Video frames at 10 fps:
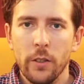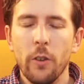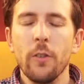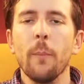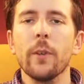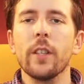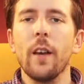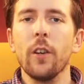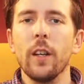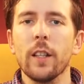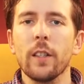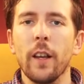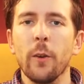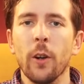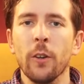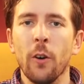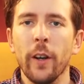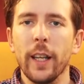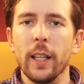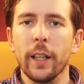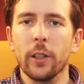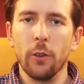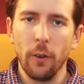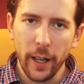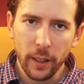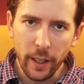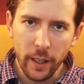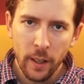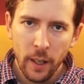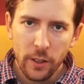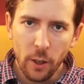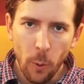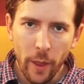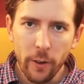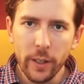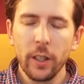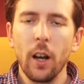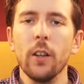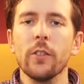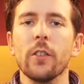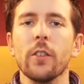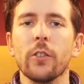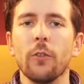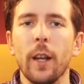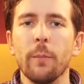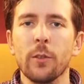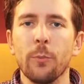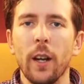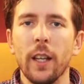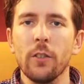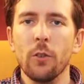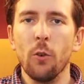So number 7 is that you are not healing correctly. So whether it's cuts, scrapes, sprains,